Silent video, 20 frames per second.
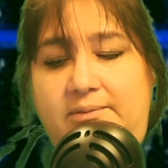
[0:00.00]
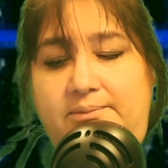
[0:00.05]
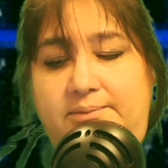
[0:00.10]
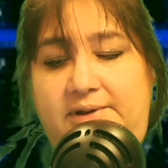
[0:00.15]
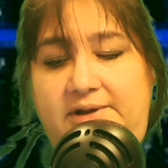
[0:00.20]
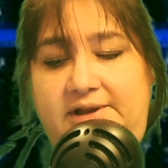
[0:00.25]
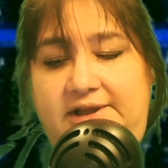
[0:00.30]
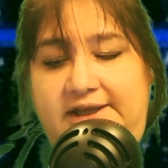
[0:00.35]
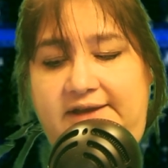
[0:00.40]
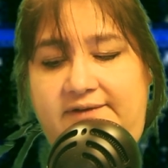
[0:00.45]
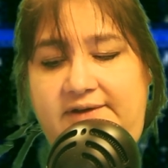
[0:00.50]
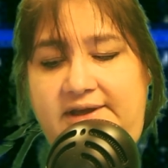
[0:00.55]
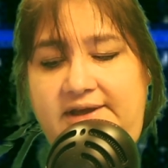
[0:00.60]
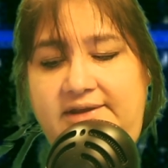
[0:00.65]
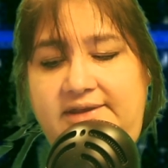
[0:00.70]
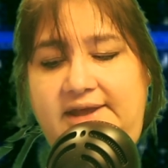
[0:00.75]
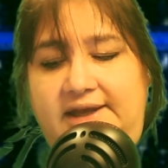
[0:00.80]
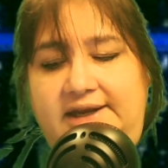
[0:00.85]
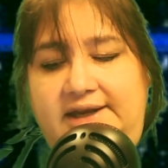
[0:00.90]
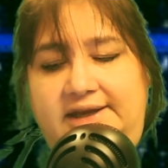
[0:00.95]

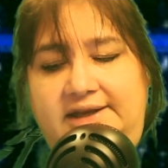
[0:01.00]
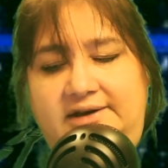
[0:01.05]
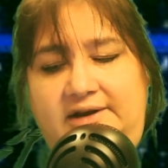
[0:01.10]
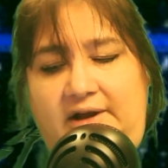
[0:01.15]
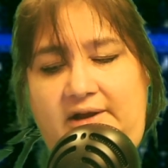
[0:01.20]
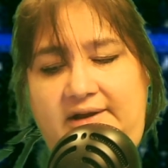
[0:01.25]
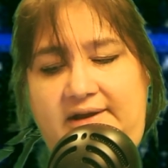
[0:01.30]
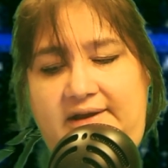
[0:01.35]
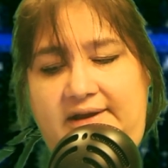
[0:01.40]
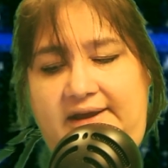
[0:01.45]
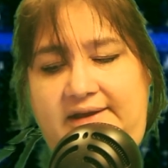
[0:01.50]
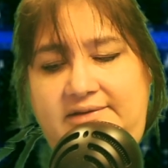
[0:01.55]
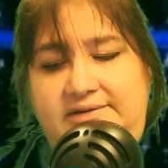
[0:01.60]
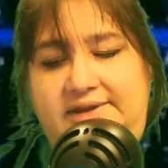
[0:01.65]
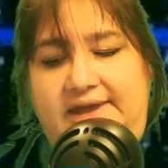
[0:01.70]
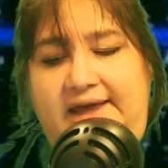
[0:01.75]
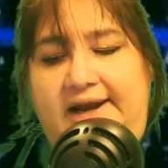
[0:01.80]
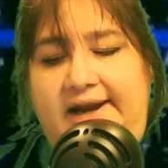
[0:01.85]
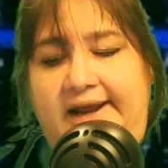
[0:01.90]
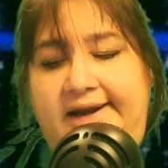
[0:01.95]
believing that